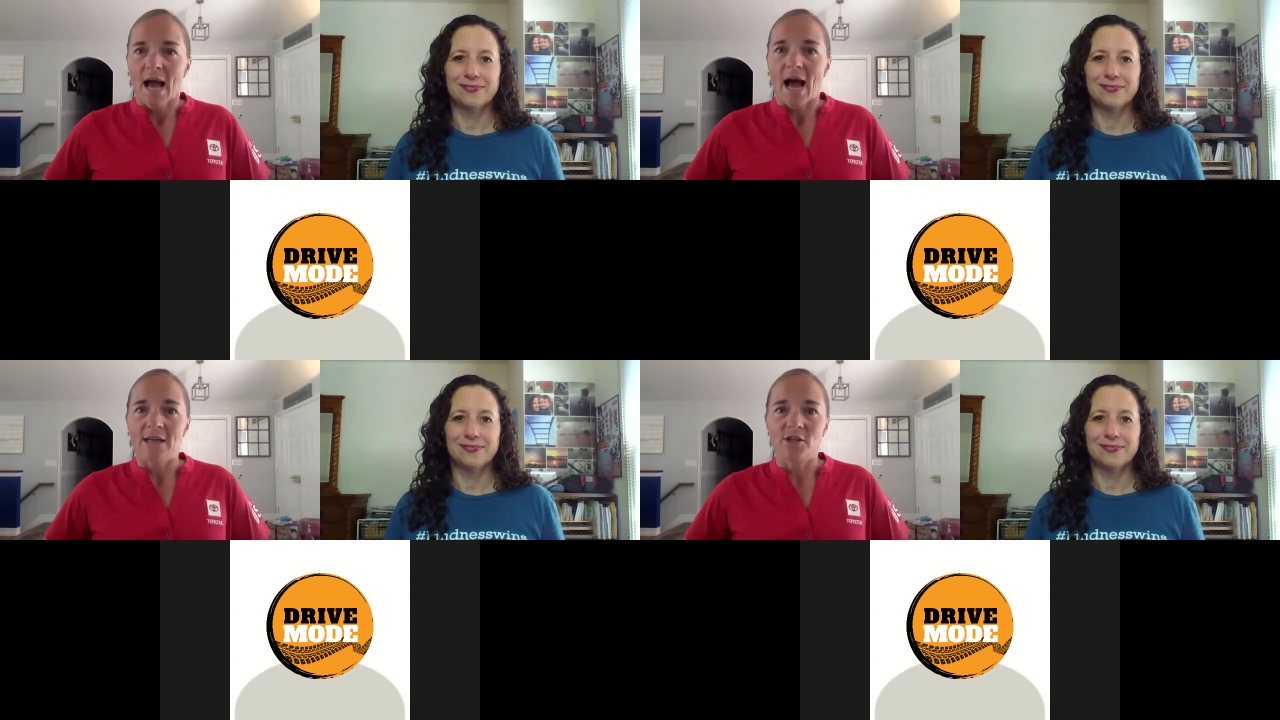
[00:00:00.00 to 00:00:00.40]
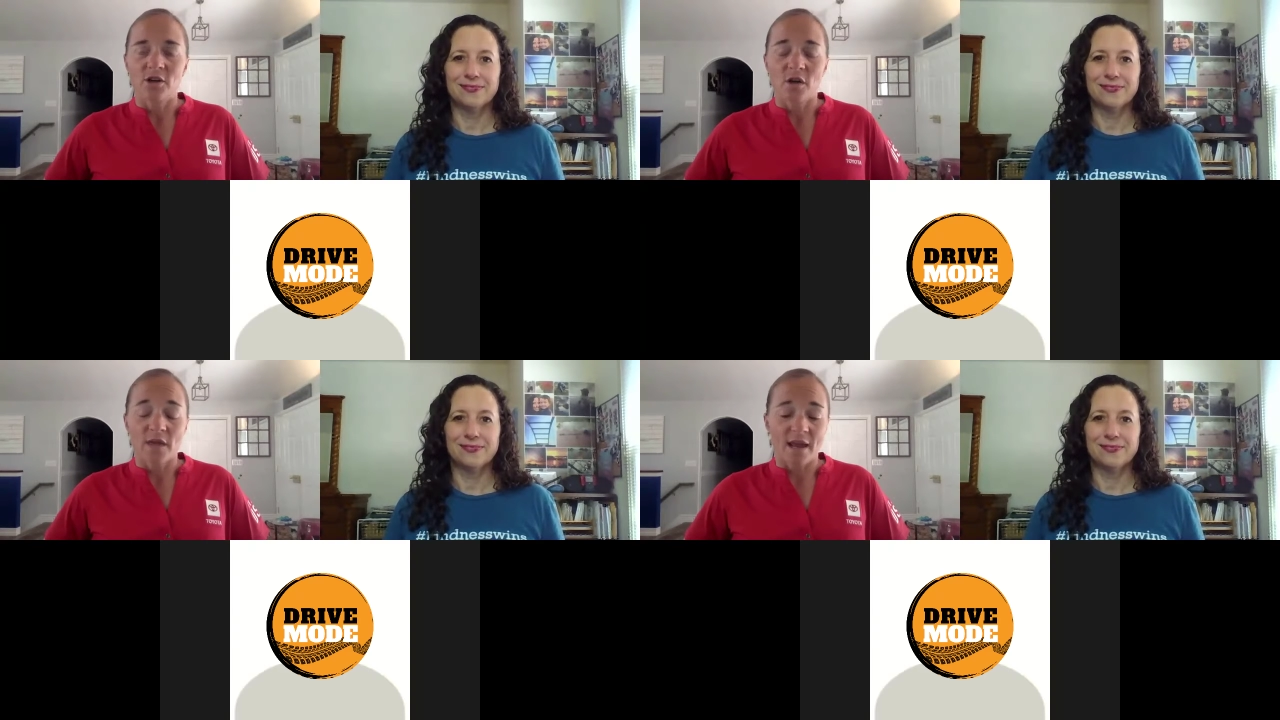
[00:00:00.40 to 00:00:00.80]
Speaker 1: i do
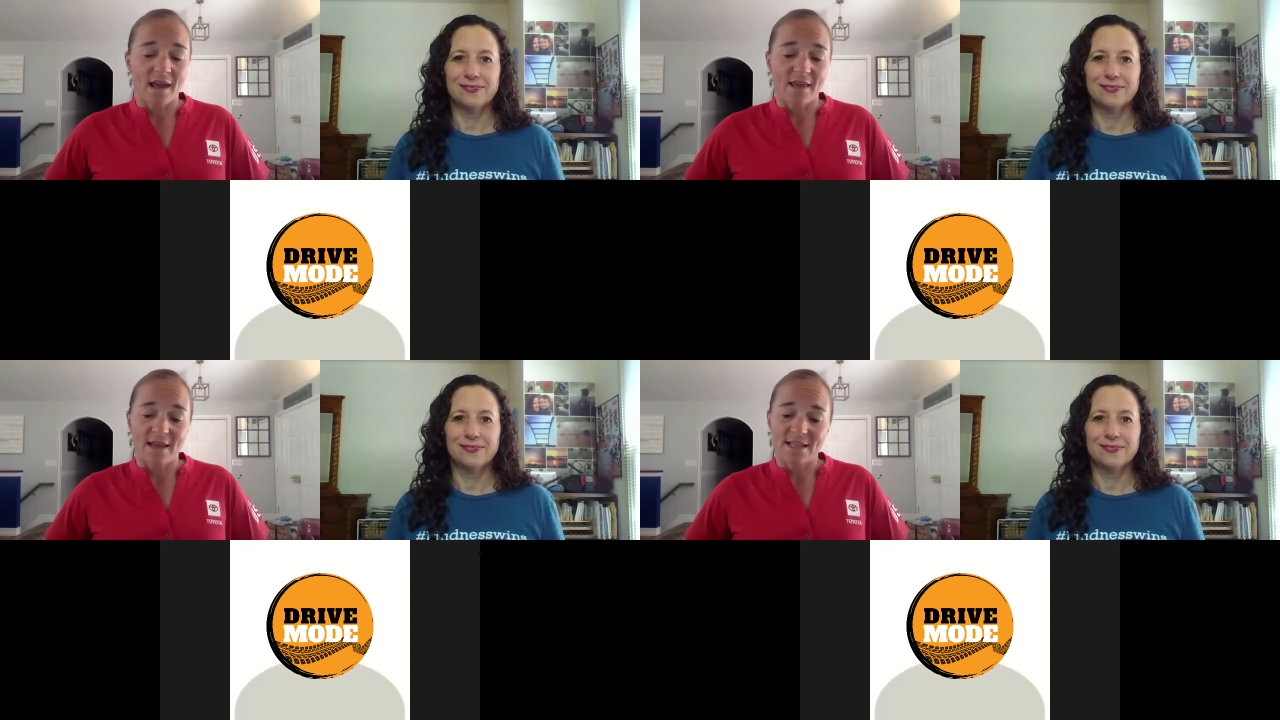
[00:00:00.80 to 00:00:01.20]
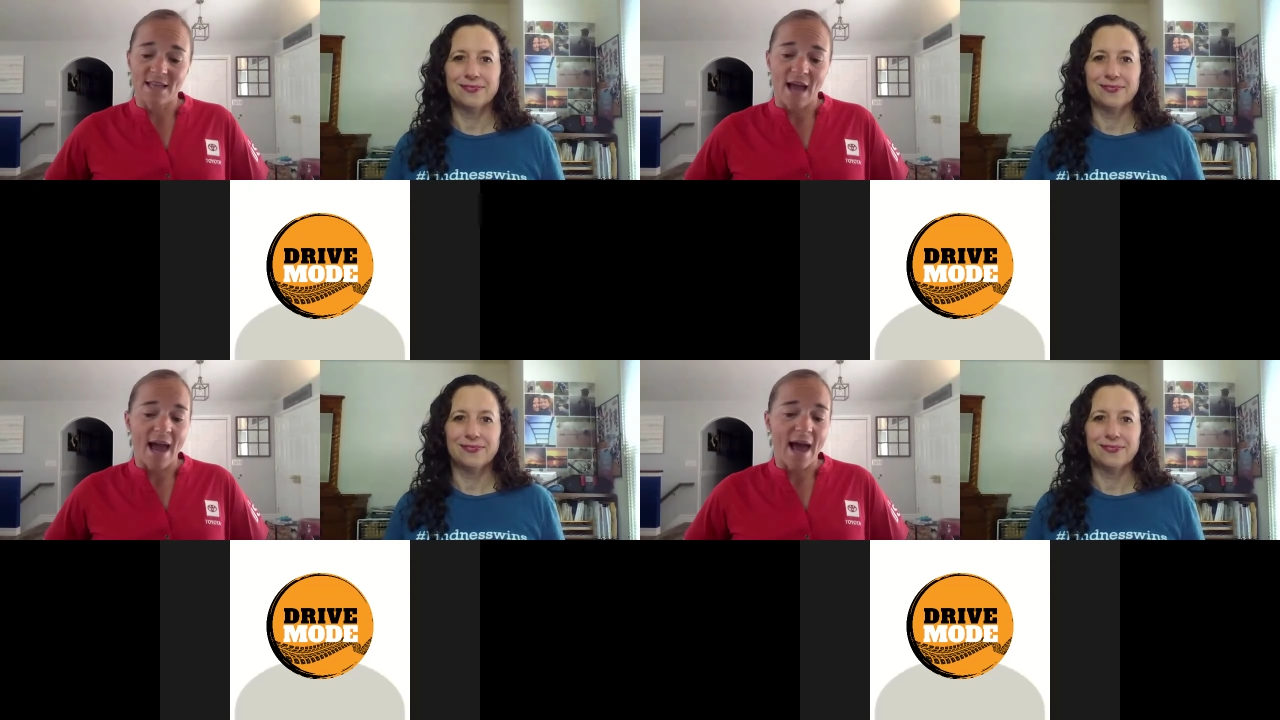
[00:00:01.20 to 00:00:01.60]
know that it, let's say
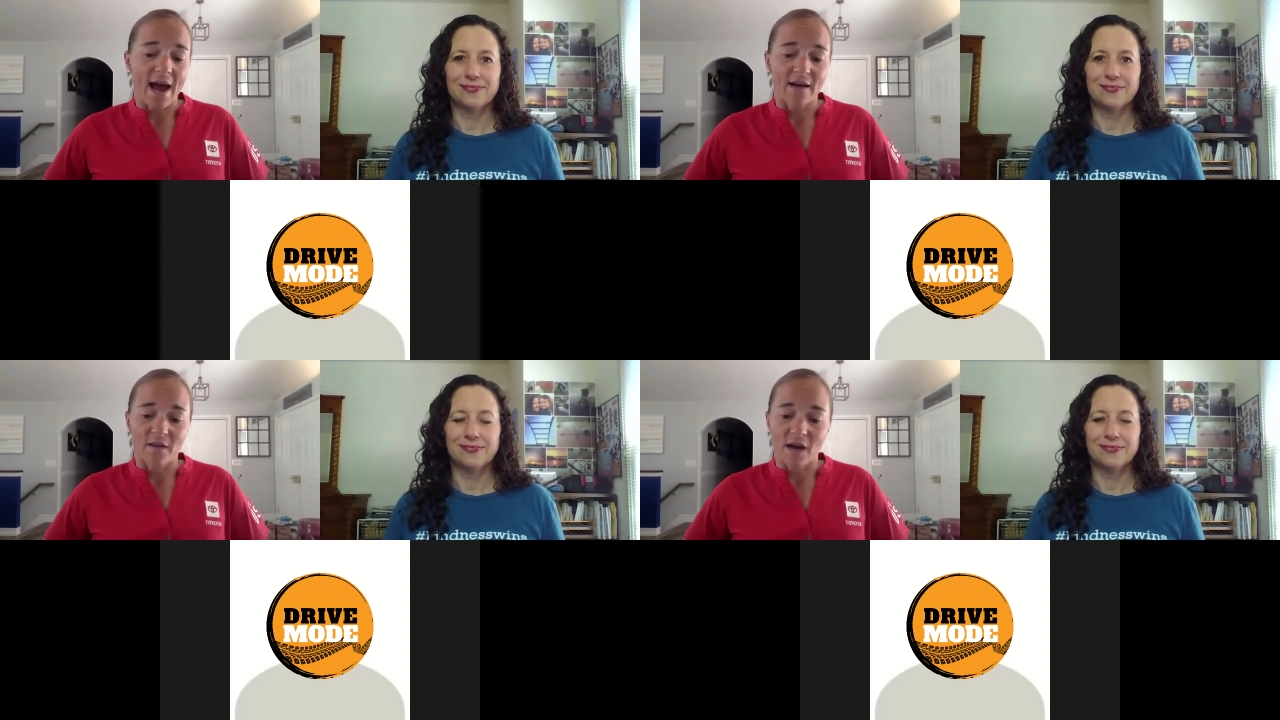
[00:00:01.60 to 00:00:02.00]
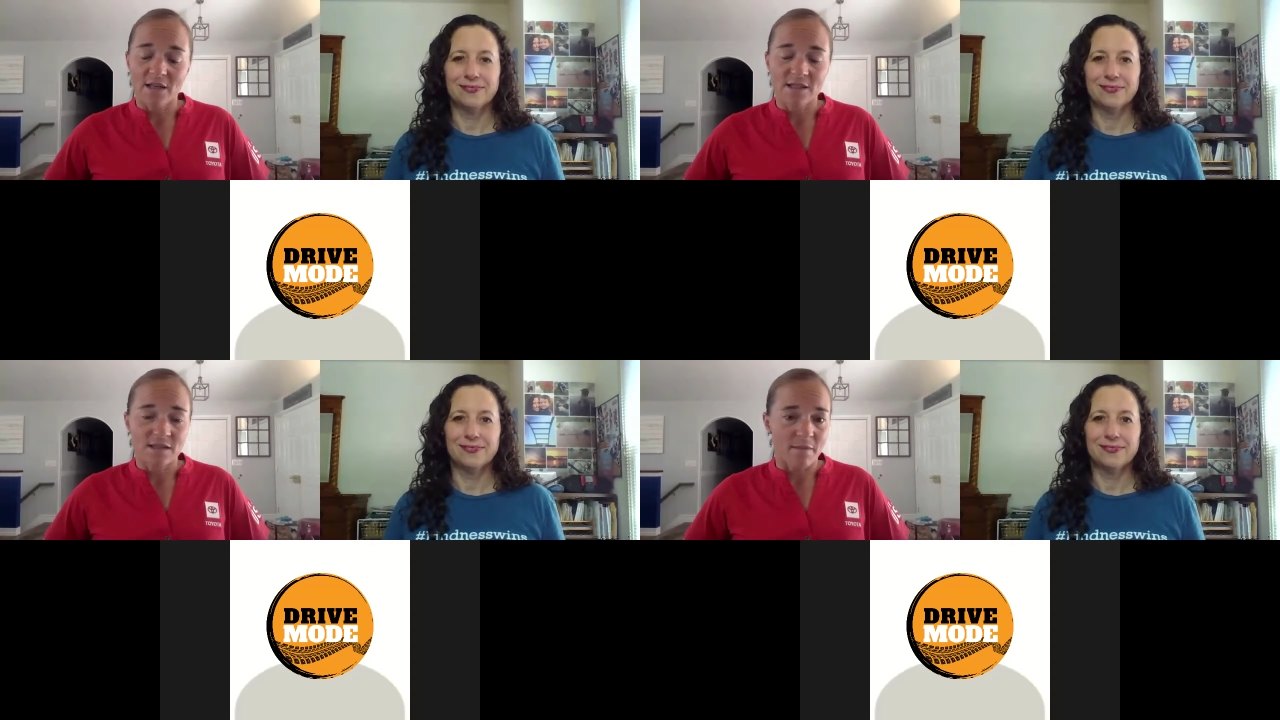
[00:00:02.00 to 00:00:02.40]
i had
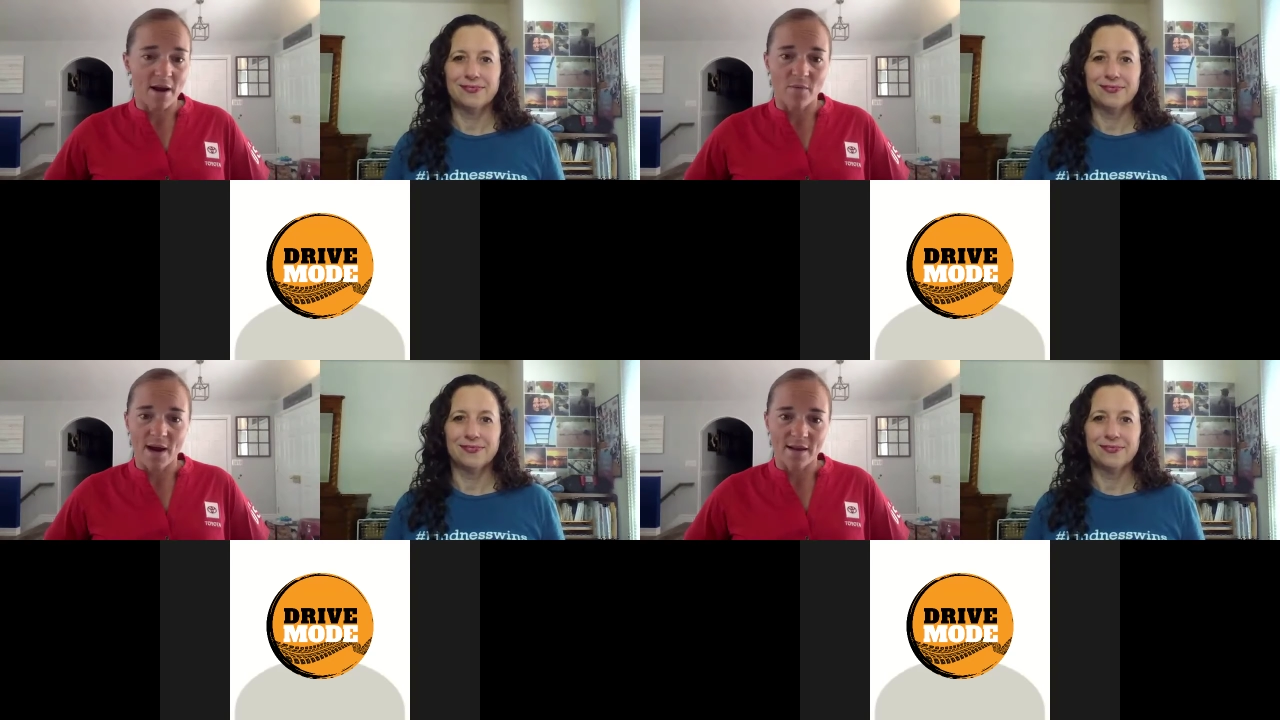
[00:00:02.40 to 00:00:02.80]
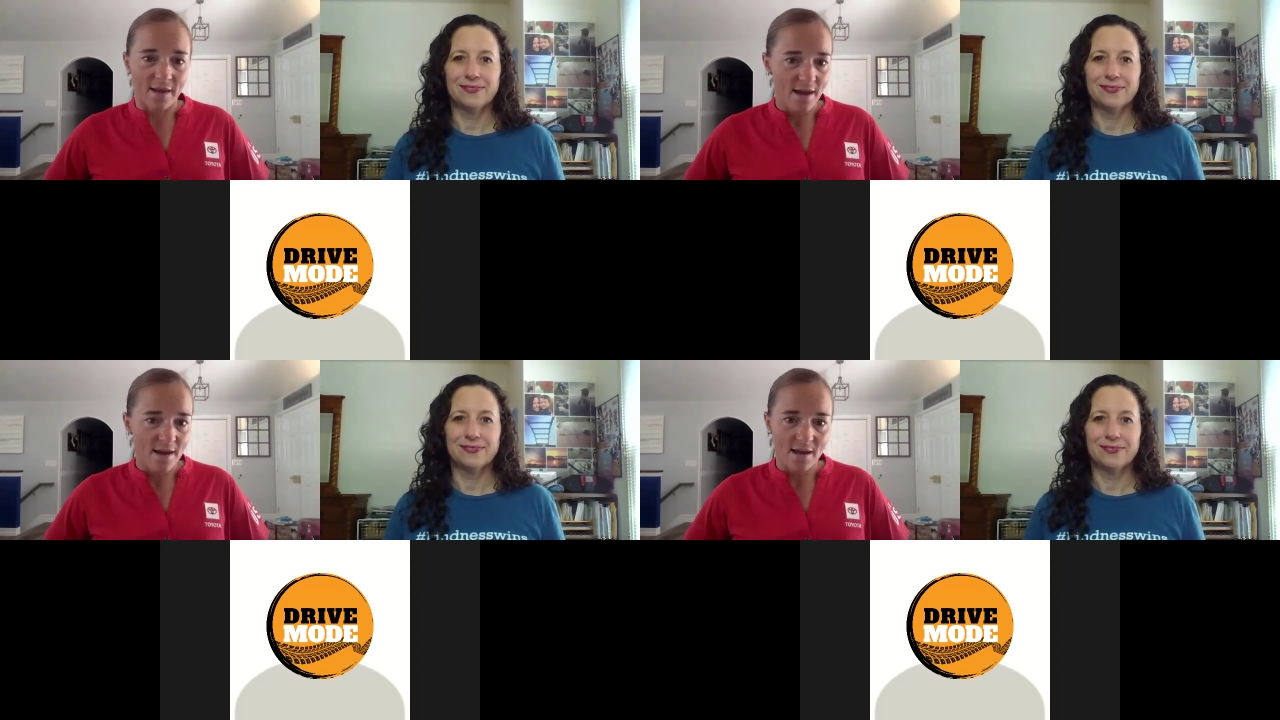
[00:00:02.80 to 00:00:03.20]
lost my right
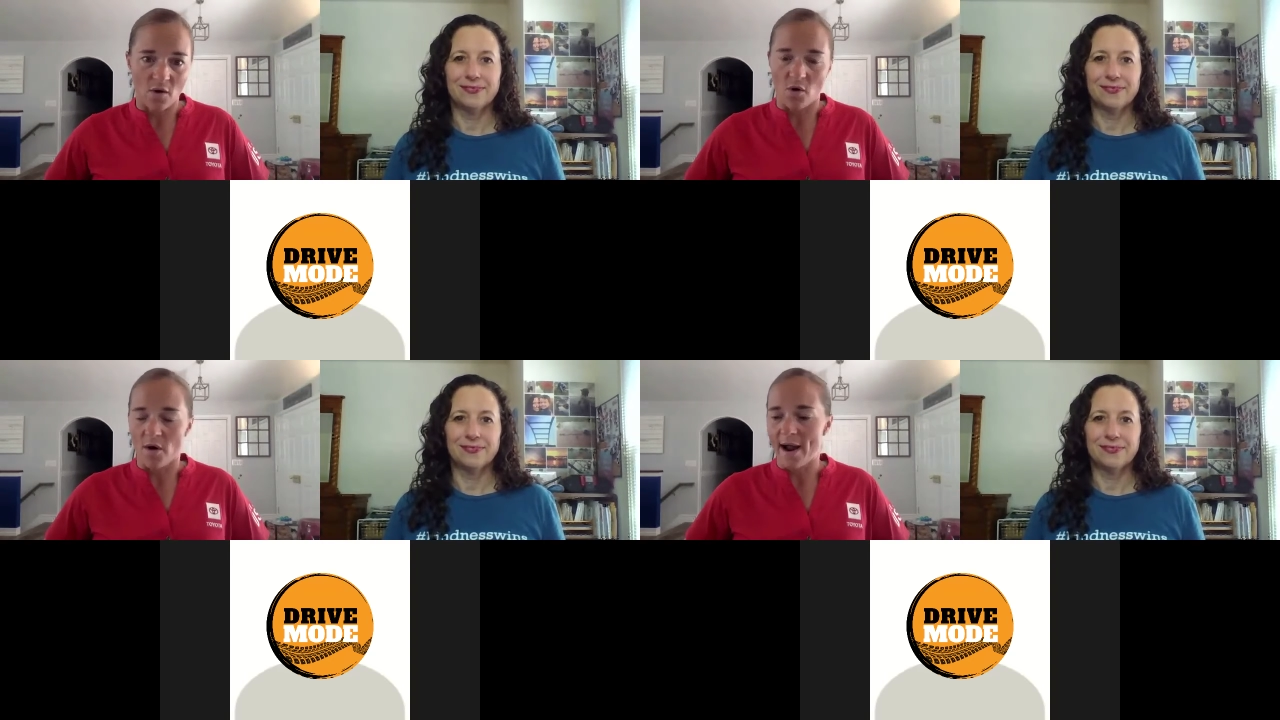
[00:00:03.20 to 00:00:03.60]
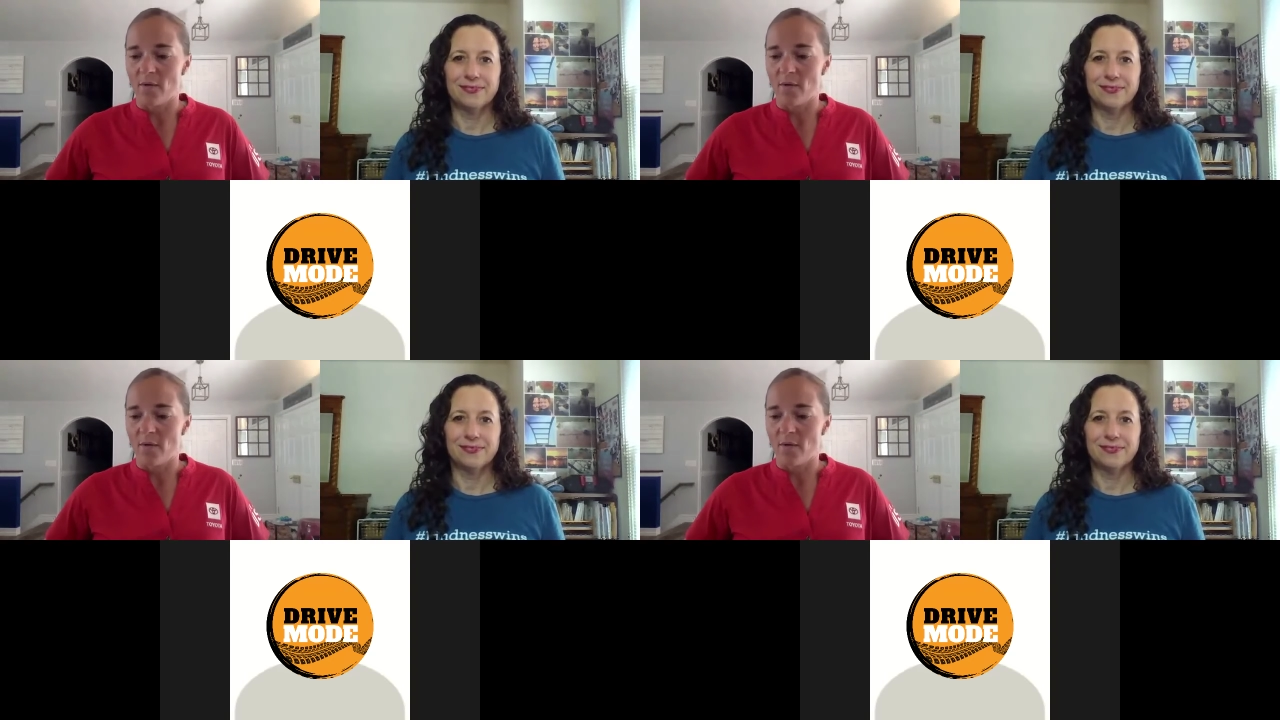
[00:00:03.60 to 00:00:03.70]
leg or i